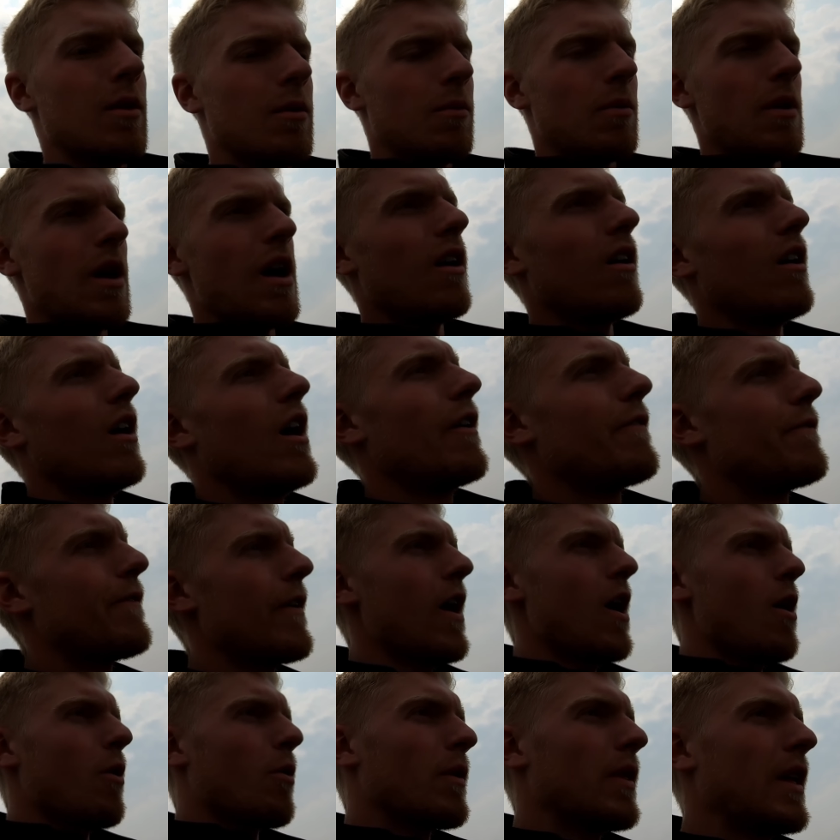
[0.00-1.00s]
Well, I
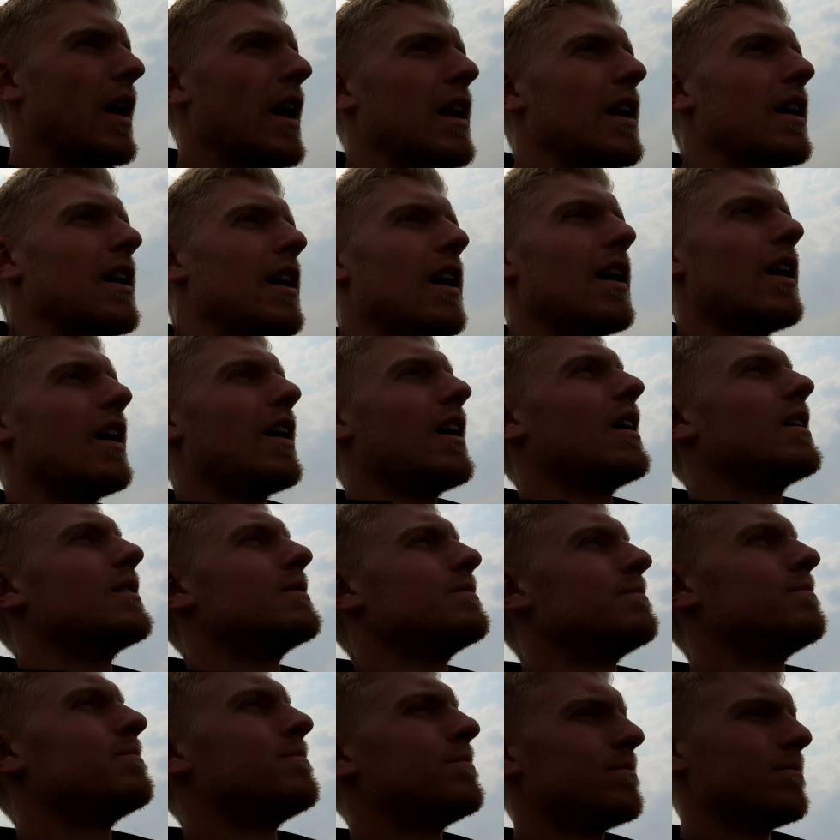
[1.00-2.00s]
found where that uh,
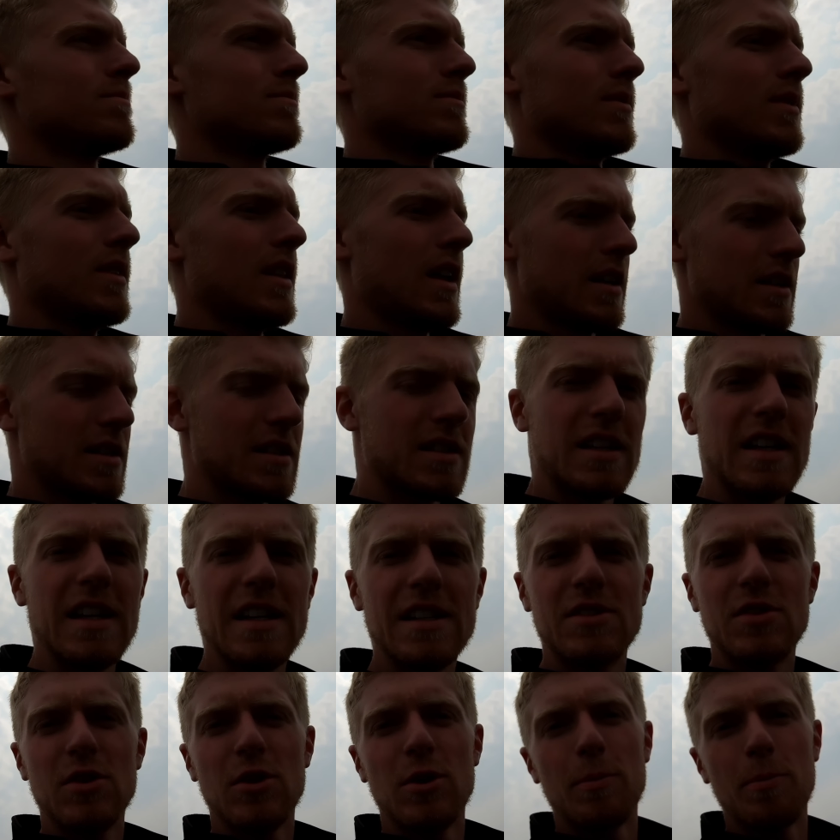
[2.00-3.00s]
that
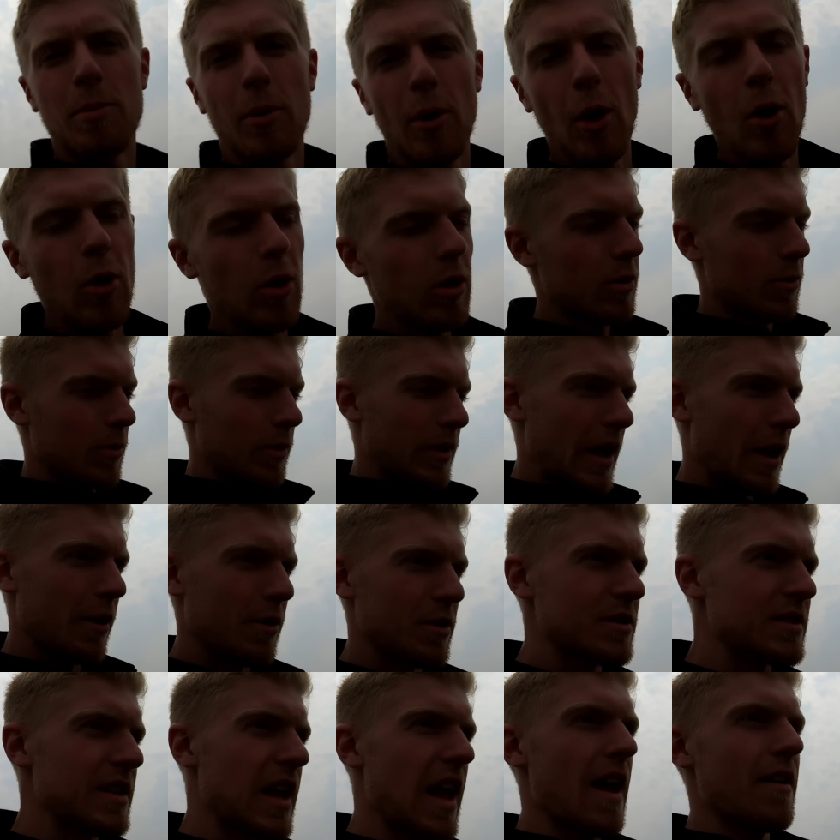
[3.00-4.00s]
seed tube broke when I
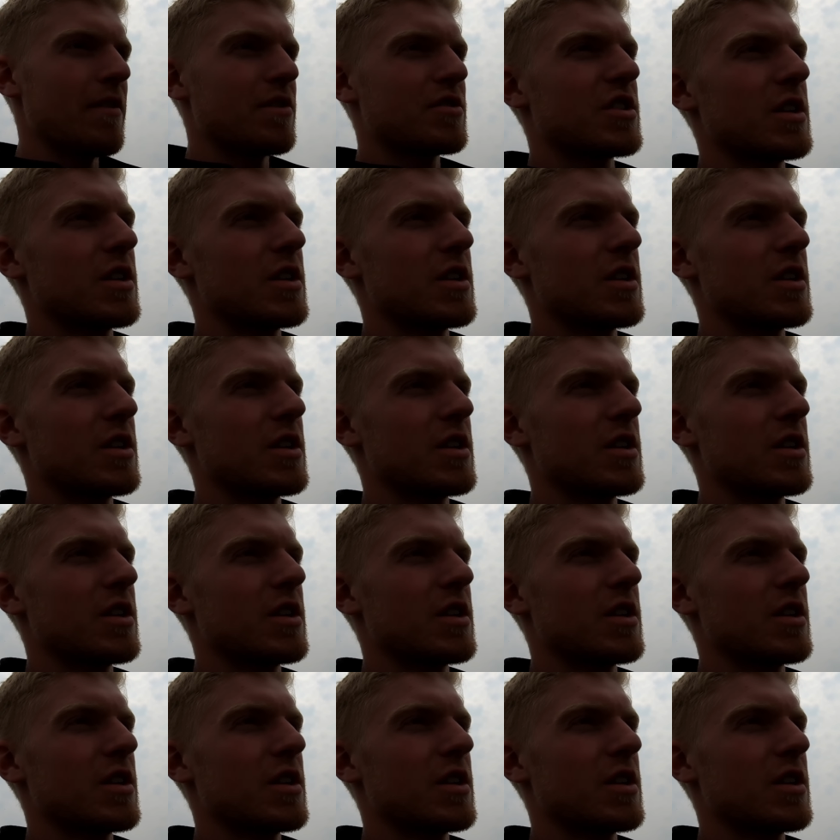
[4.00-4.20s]
was live